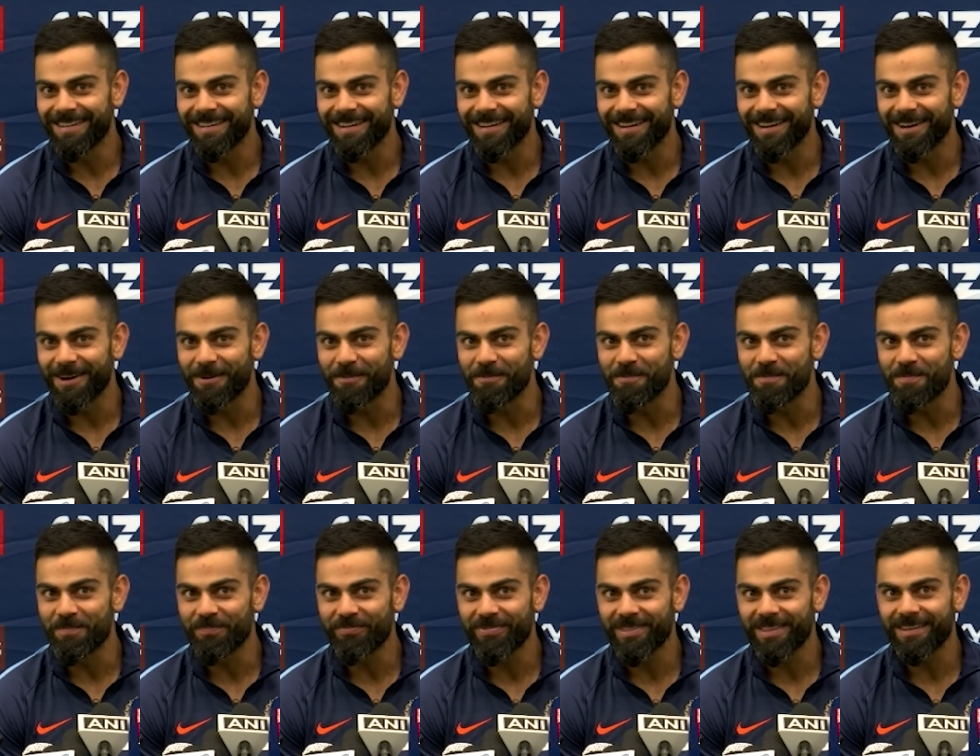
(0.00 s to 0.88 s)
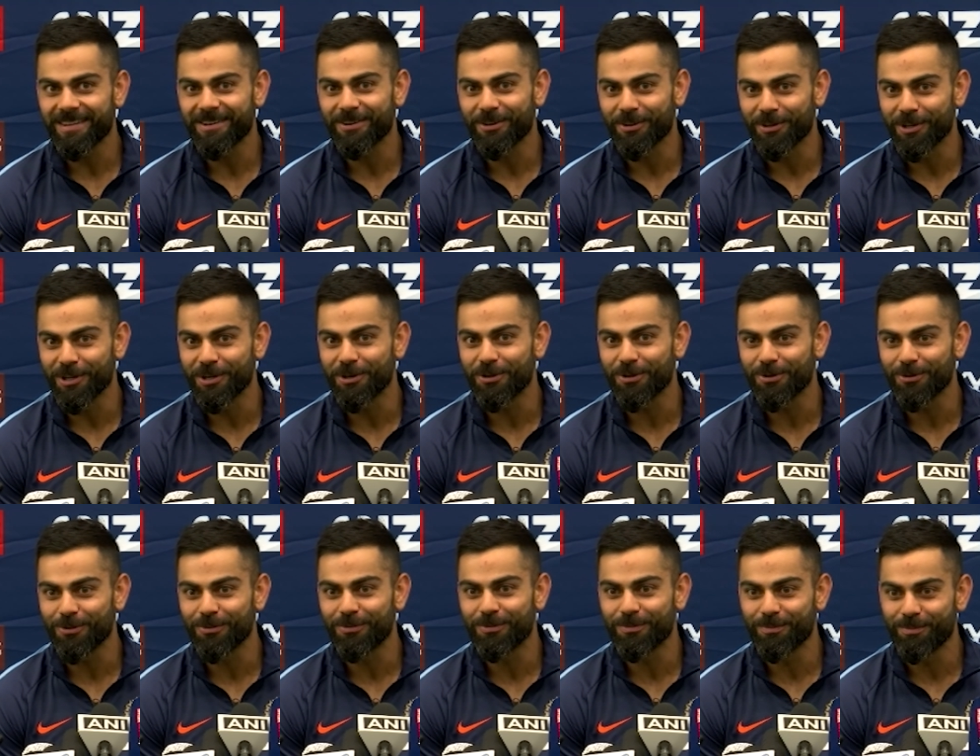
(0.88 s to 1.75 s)
you need
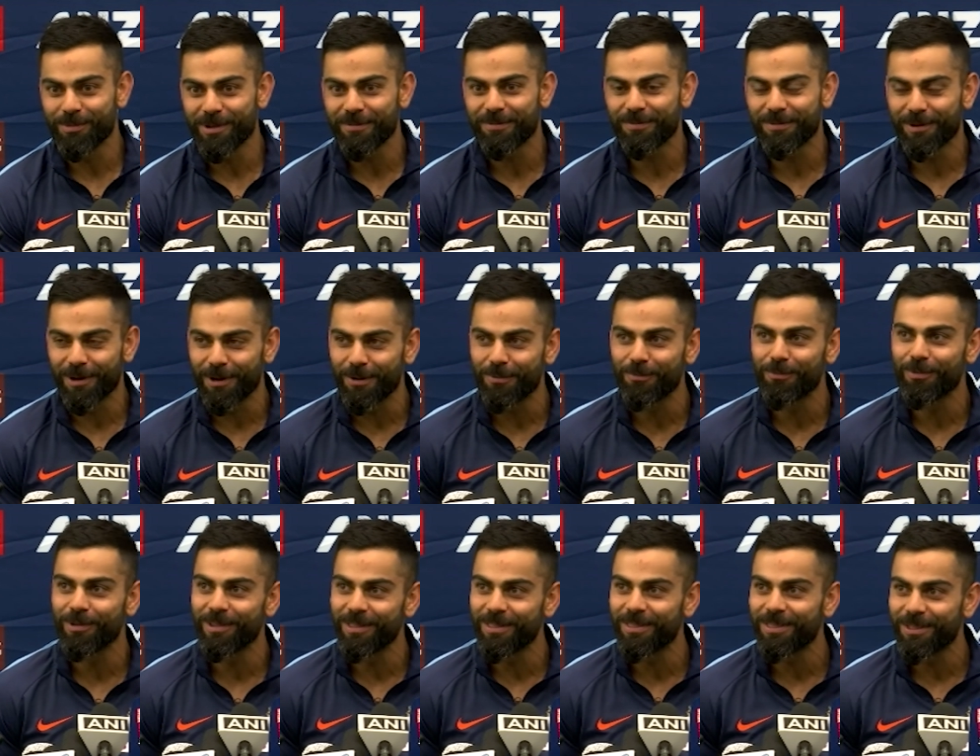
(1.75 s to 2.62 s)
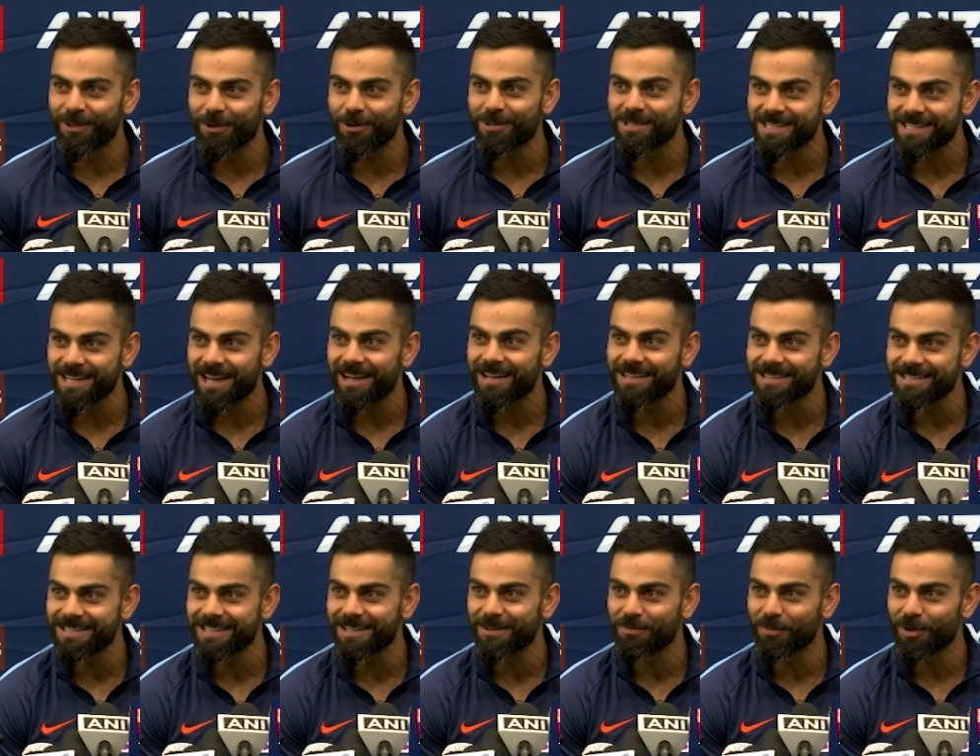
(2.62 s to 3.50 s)
to be firm with your
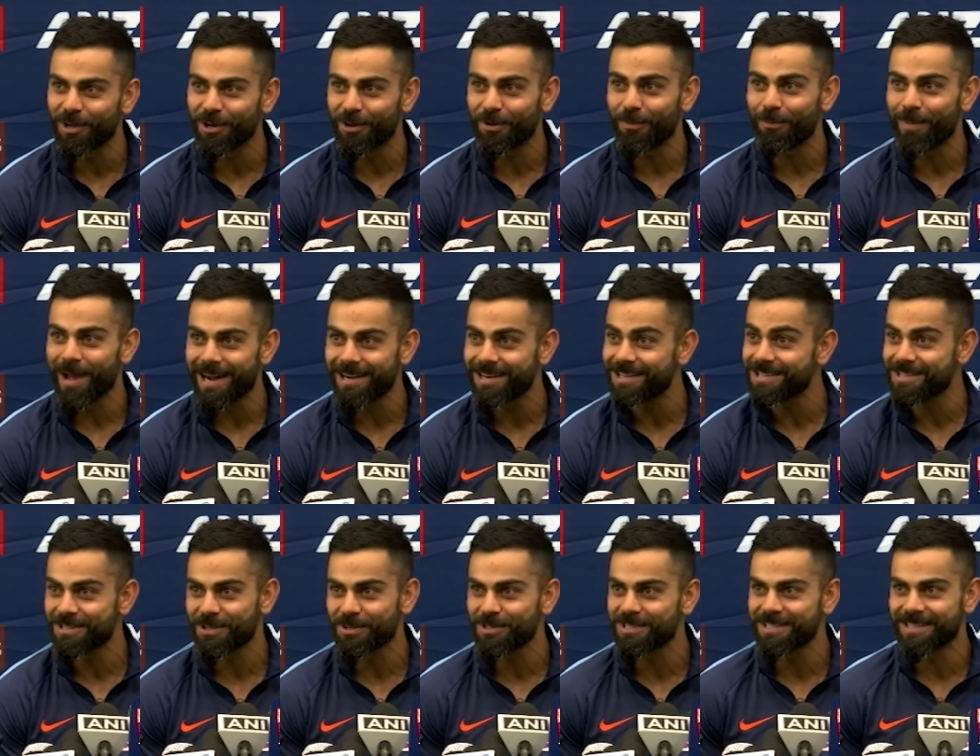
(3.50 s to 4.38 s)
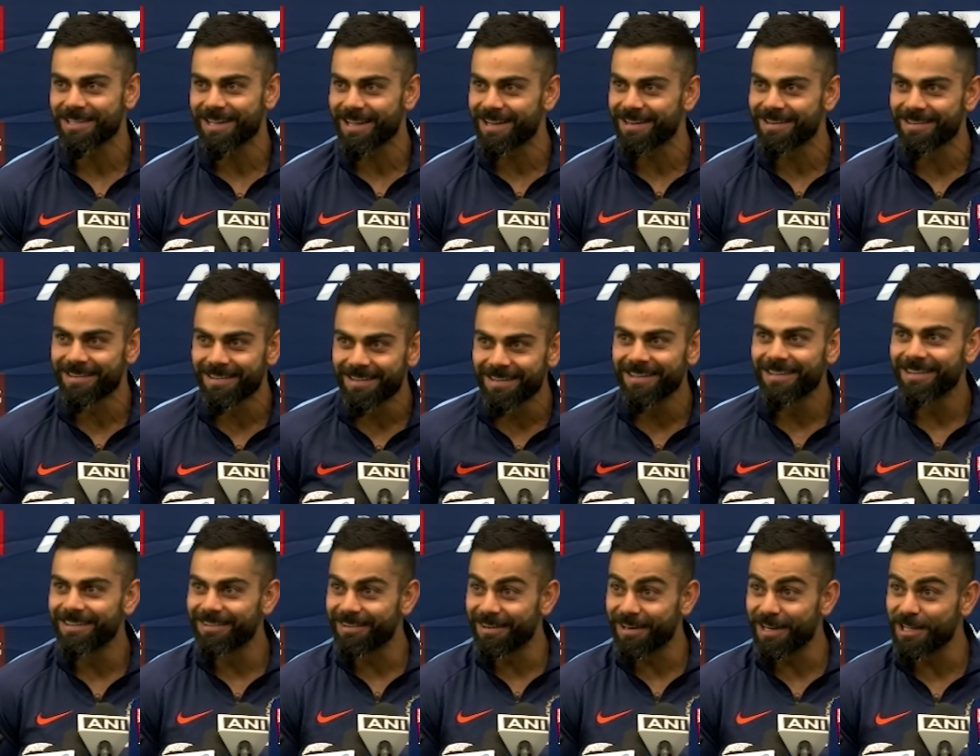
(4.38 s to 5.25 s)
stance and where your bat is, because it can
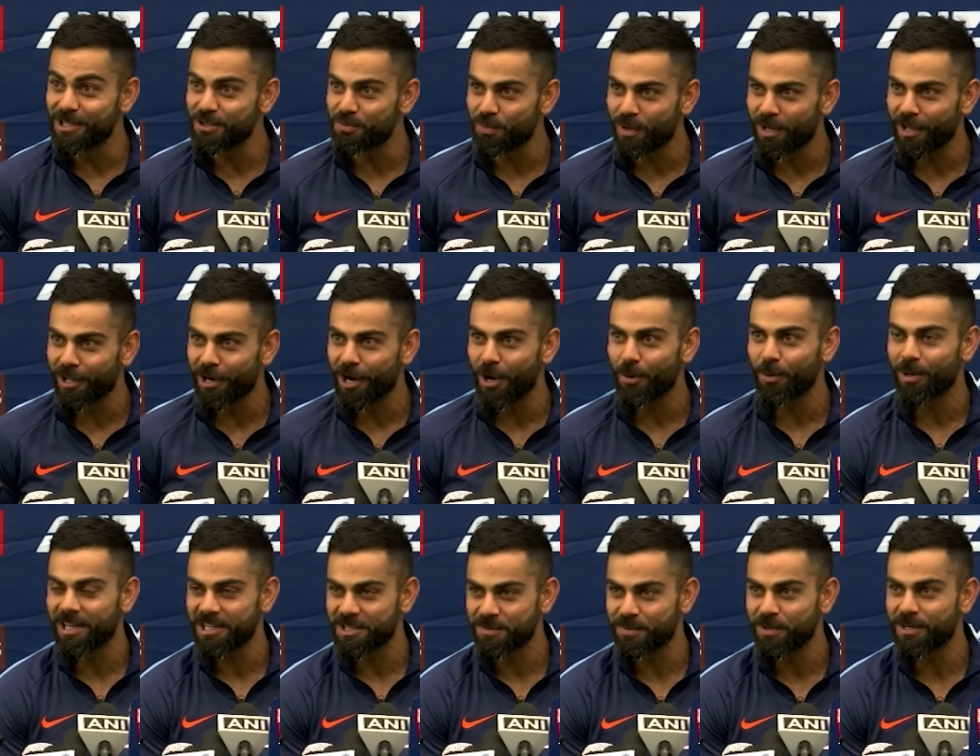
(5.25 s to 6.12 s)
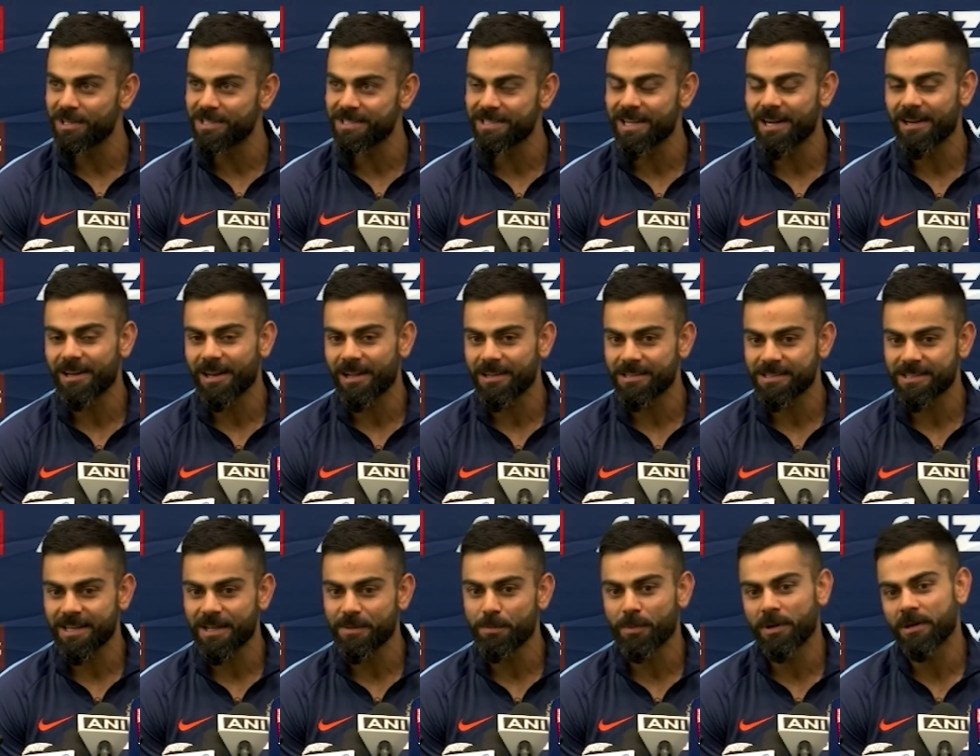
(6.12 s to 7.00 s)
really swing around. I experienced that
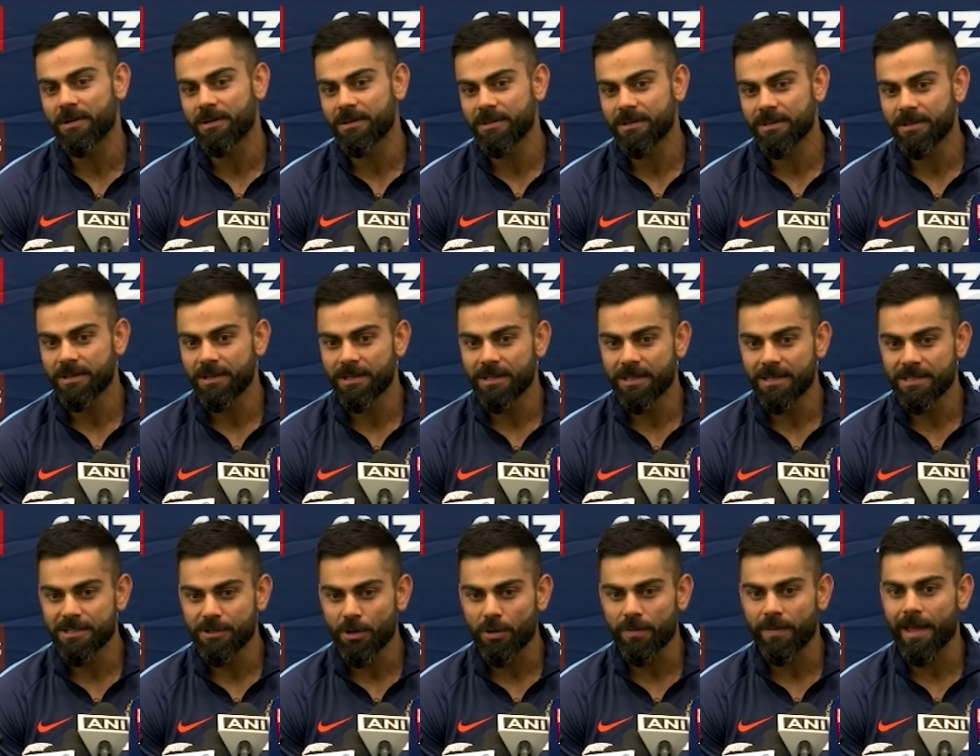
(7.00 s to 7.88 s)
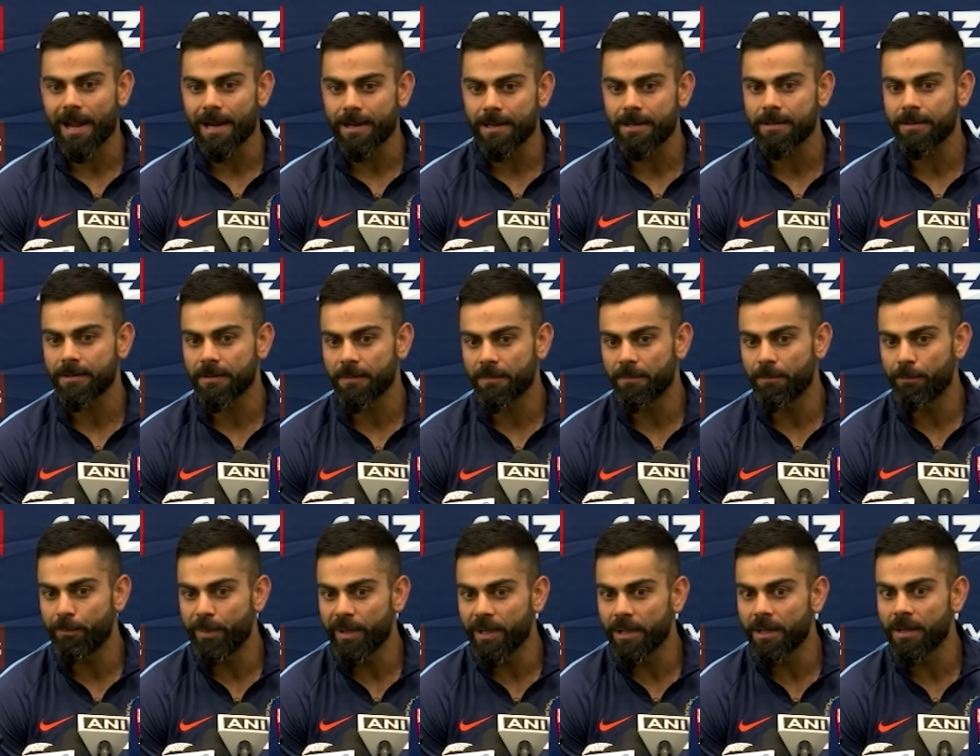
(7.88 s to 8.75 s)
last time, but it's not that
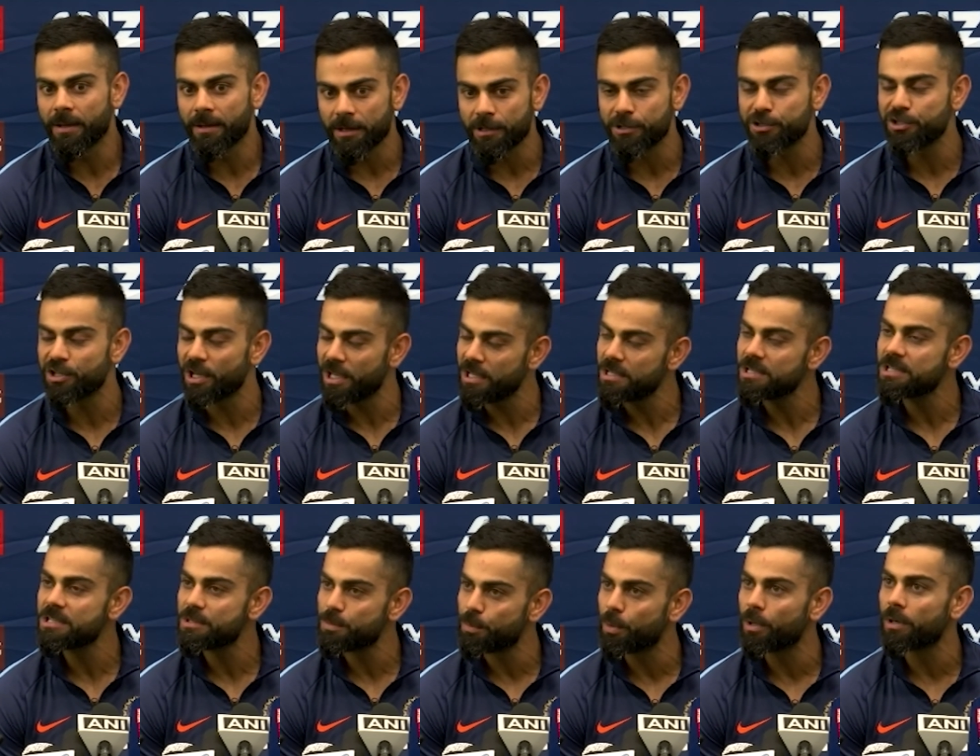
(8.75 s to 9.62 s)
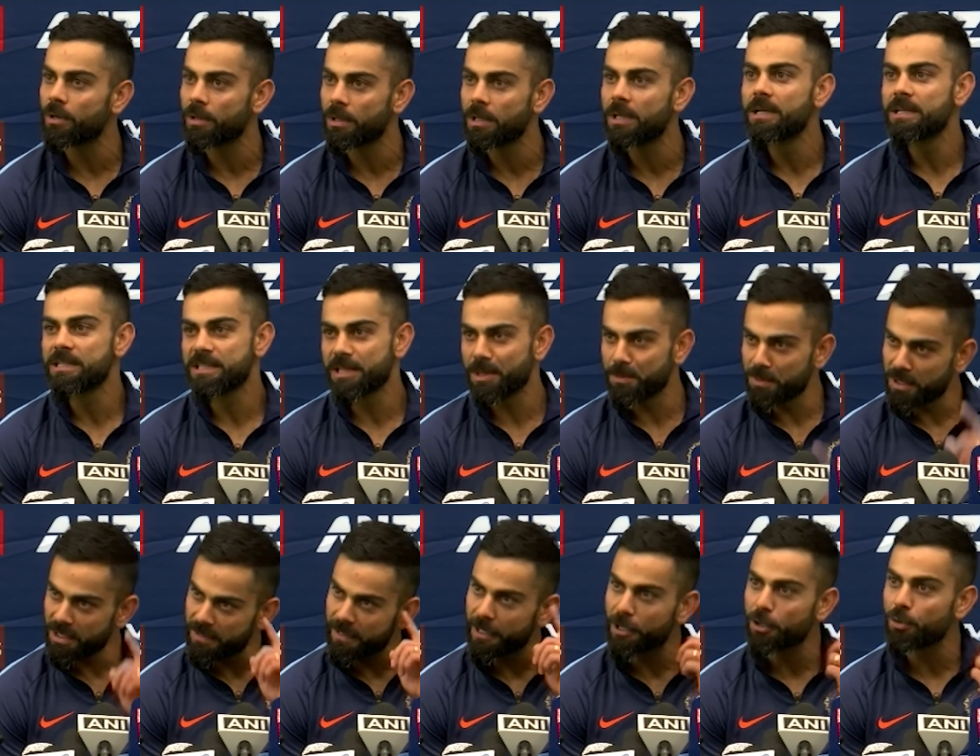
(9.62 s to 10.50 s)
big a change, but
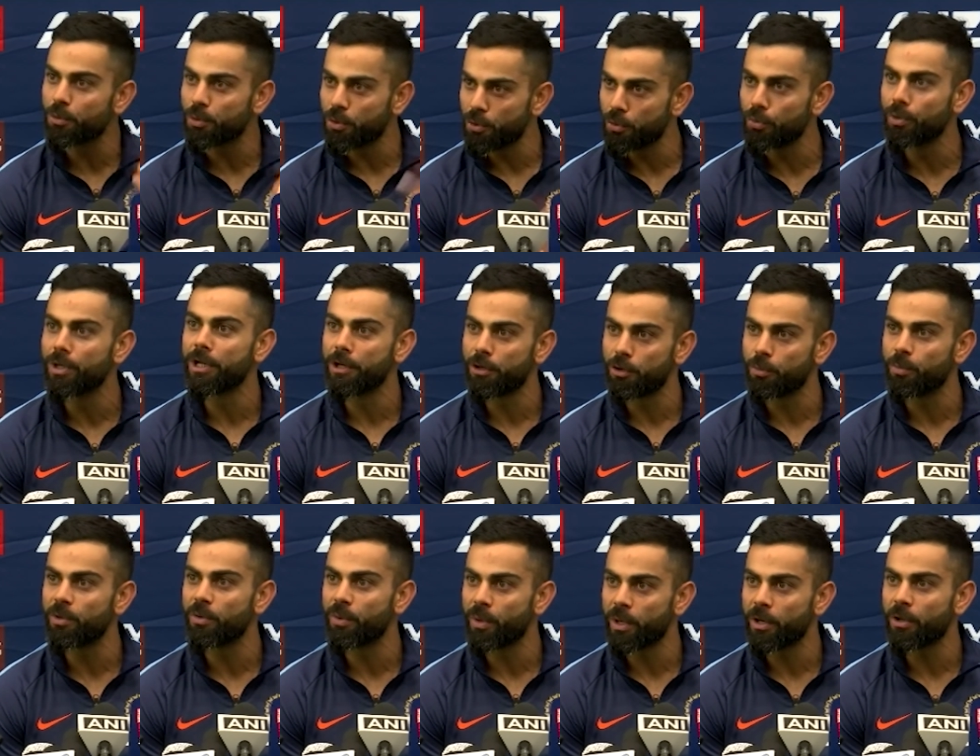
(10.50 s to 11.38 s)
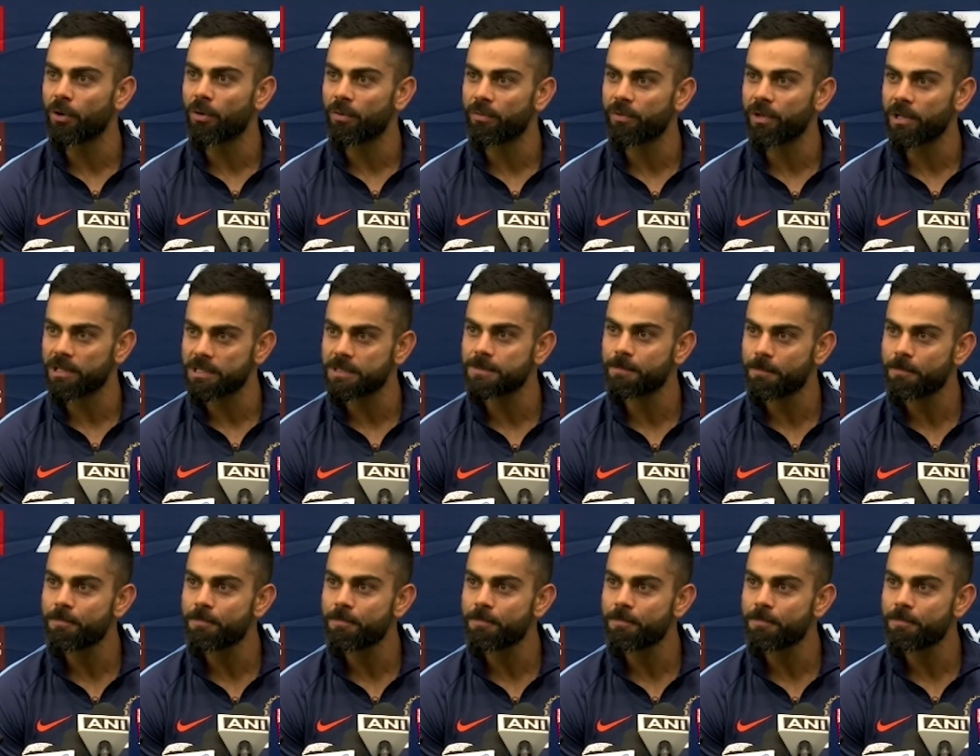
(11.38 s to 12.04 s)
something that you do need to be wary of, yes.